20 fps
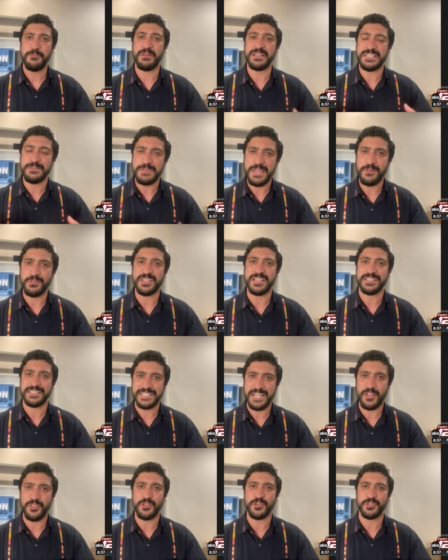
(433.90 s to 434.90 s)
but to be able to
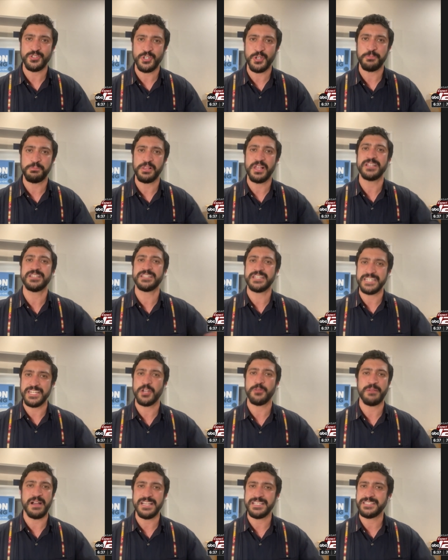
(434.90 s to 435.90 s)
sell their surplus to
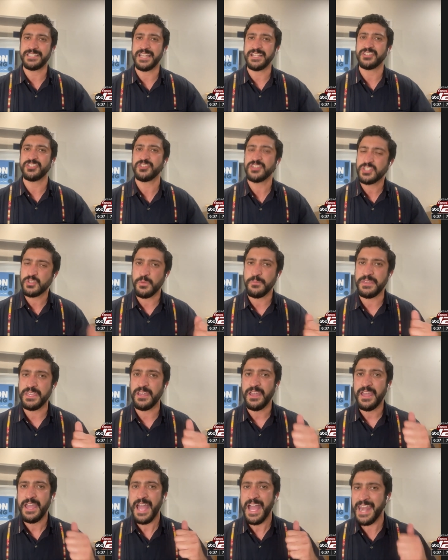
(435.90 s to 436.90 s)
nearby states. So this will
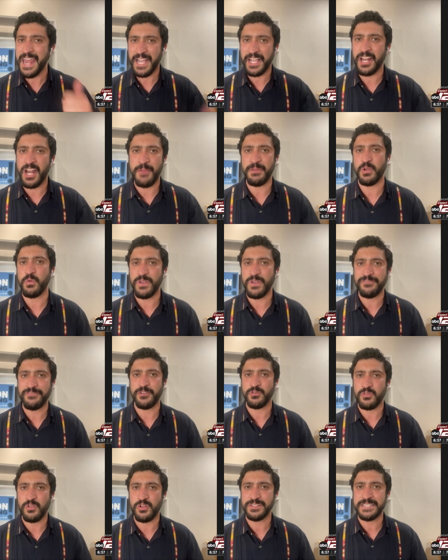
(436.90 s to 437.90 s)
be an economic win
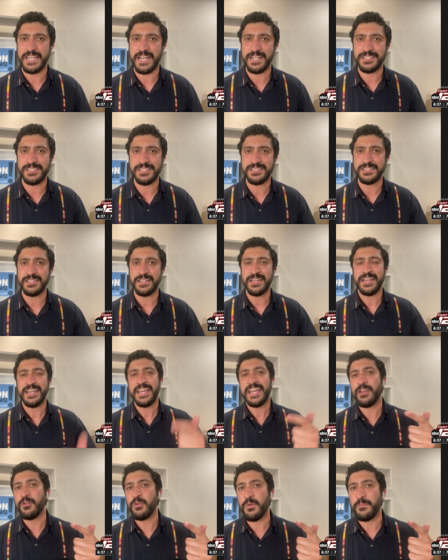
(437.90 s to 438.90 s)
for rural Texas.
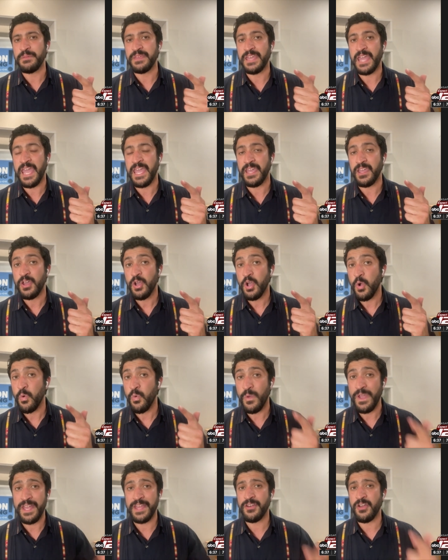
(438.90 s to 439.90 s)
It will be a
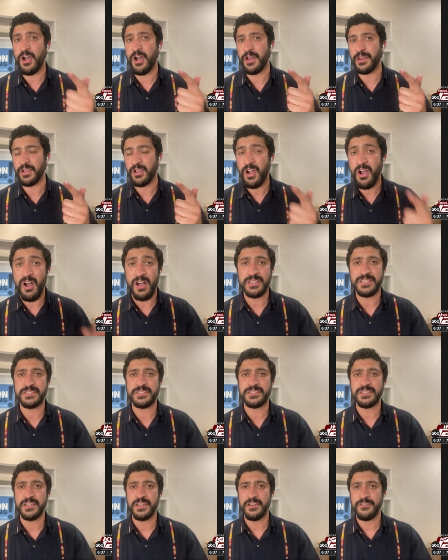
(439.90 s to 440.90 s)
win on
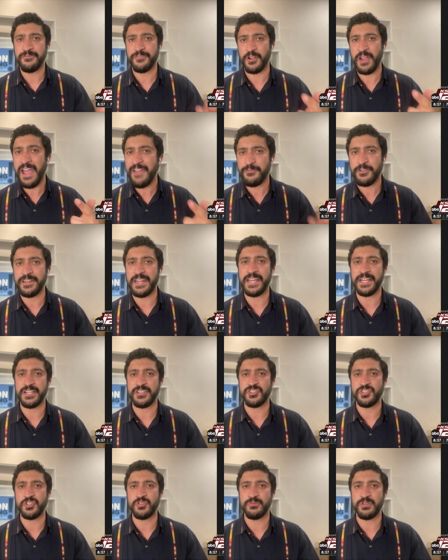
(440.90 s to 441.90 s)
costs for everyday
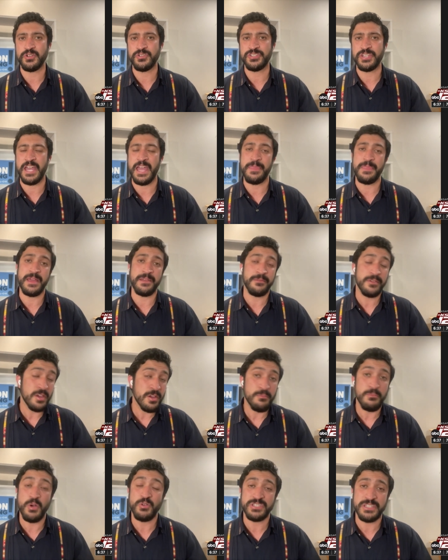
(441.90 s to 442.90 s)
consumers and then
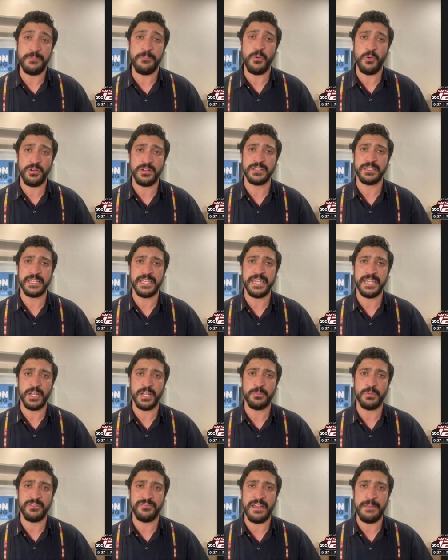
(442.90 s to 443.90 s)
most importantly
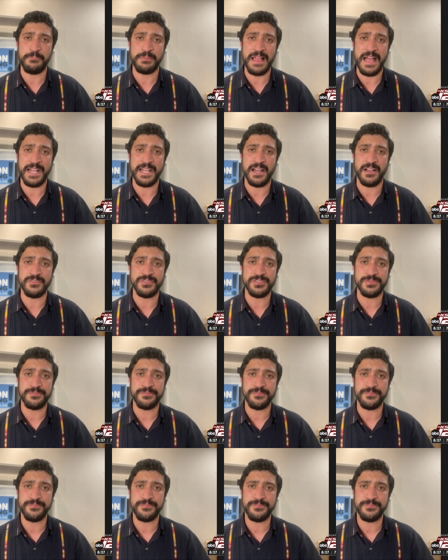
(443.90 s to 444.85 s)
it'll prevent blackouts